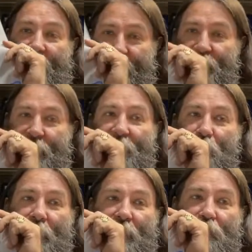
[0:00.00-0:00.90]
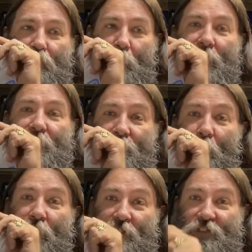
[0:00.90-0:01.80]
8, that's what it is, 20,
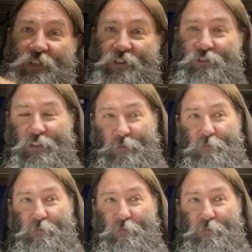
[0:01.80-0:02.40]
40, 60.